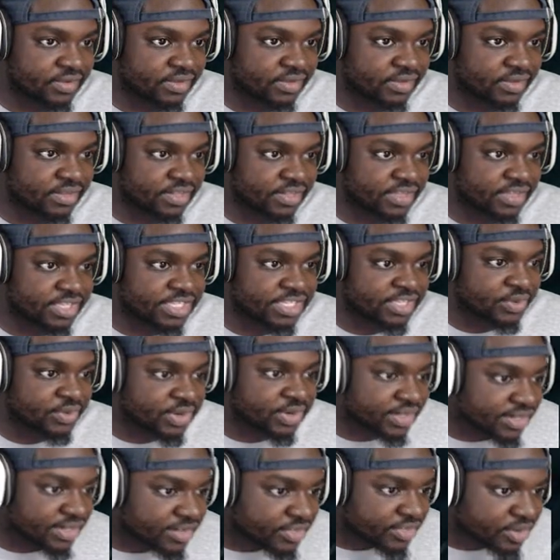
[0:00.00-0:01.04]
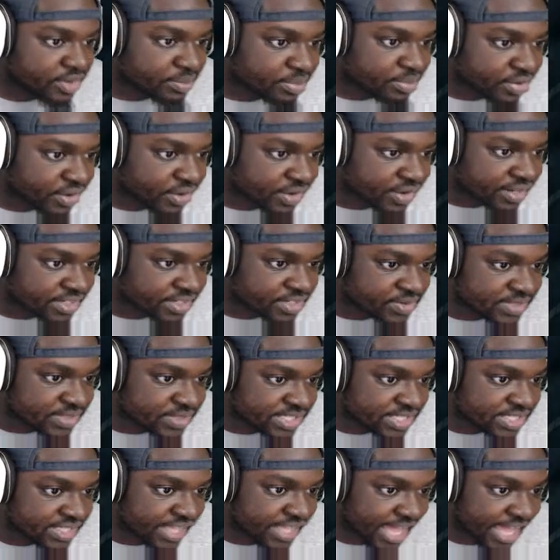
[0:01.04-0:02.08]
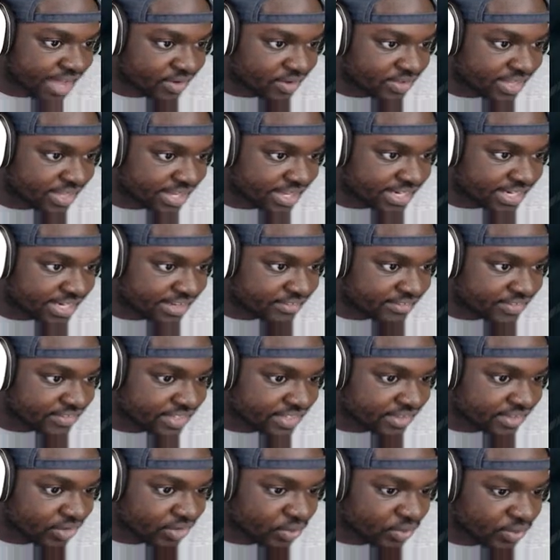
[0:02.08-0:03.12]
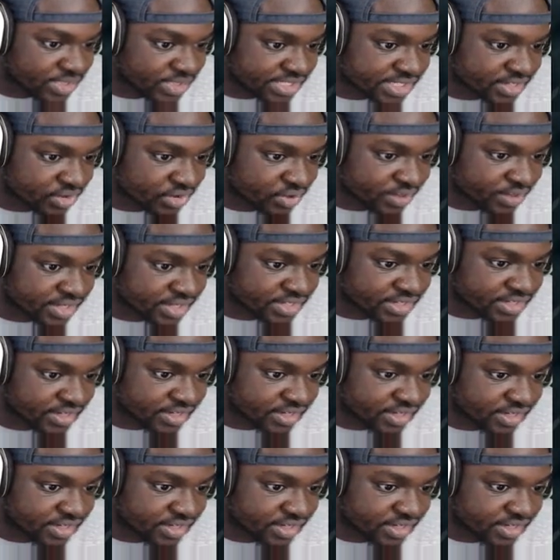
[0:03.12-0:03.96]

Is there another part? Do you see the outlining of it? Or was it already there?